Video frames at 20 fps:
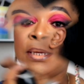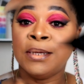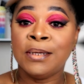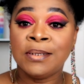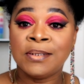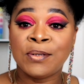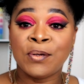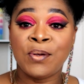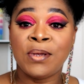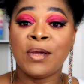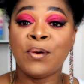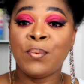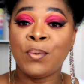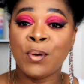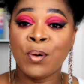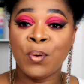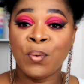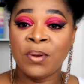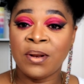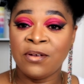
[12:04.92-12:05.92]
So here we
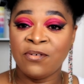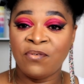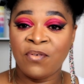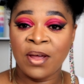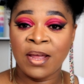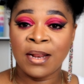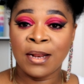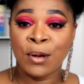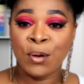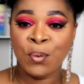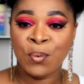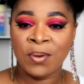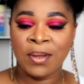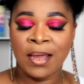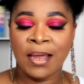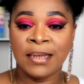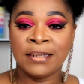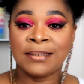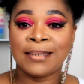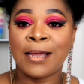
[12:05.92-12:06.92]
go with the final look,
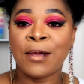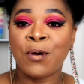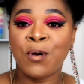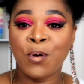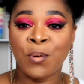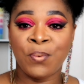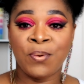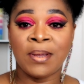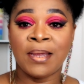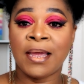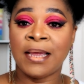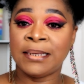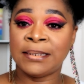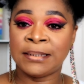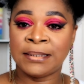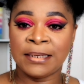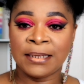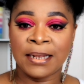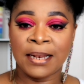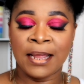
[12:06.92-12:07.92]
guys. I hope you
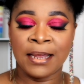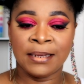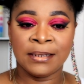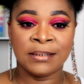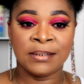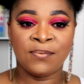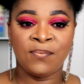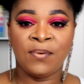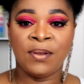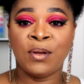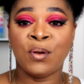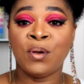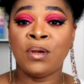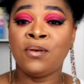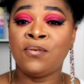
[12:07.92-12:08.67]
guys did like this video.